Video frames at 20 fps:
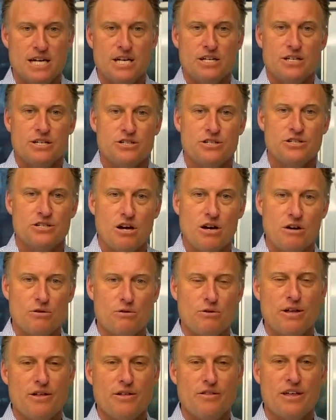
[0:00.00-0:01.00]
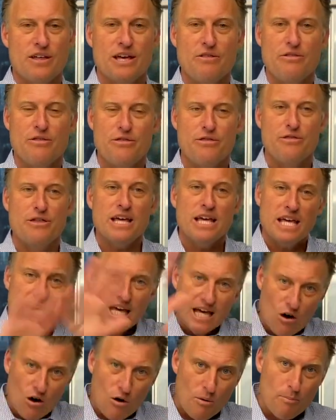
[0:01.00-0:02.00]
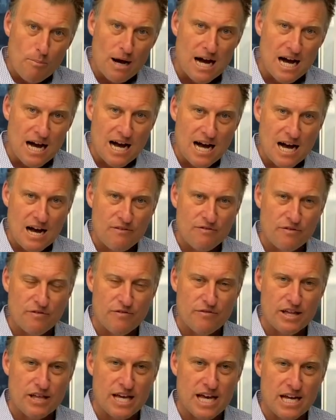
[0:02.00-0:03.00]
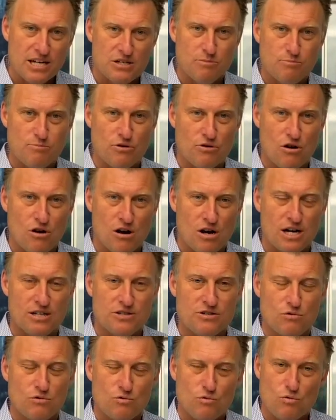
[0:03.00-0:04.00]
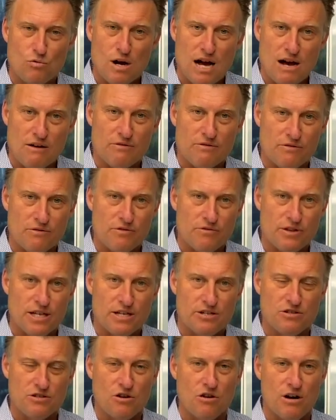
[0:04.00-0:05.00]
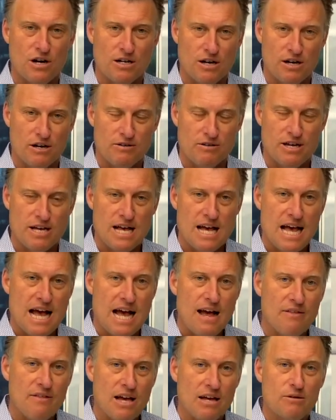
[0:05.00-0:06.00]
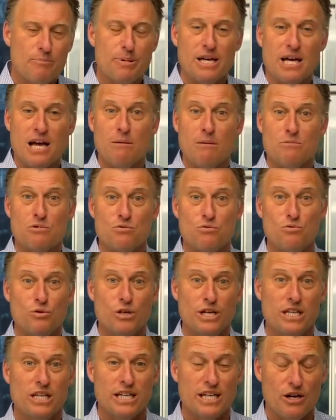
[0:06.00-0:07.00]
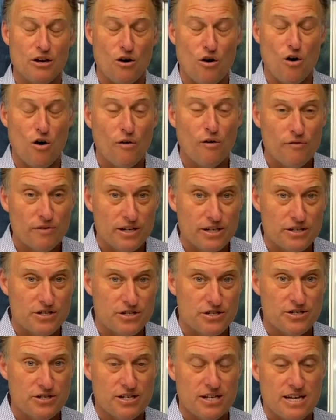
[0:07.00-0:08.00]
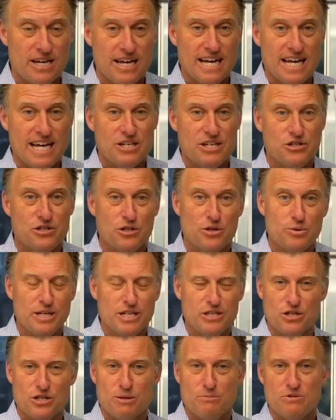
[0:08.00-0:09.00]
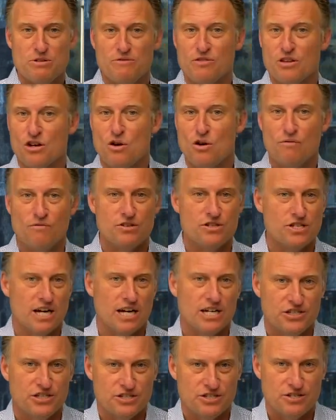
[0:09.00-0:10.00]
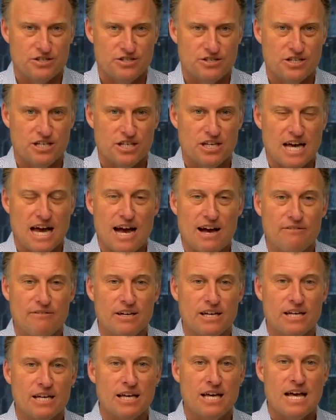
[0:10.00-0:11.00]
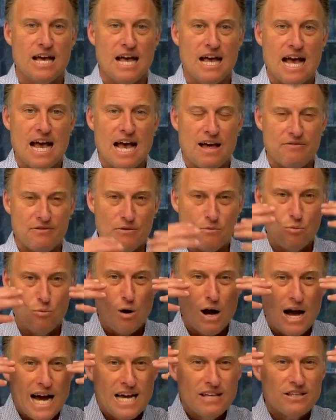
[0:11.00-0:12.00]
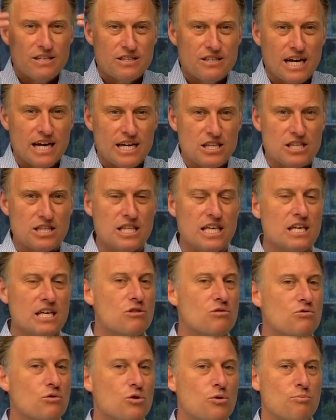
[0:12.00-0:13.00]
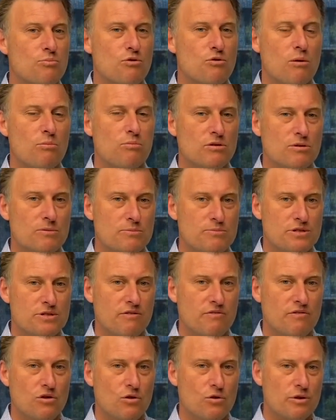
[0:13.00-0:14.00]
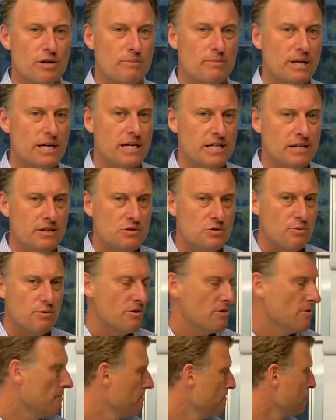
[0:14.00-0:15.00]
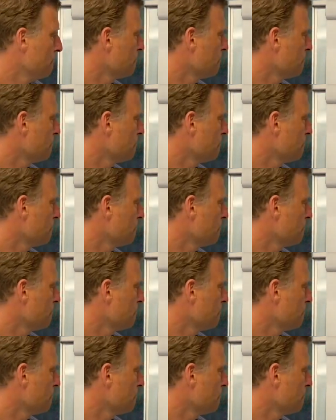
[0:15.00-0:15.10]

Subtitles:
So they're thinking on behalf of the enterprise rather than their silo. And that becomes really obvious in terms of the conversations that you're having and the way that they think through problems if you're in meetings with them.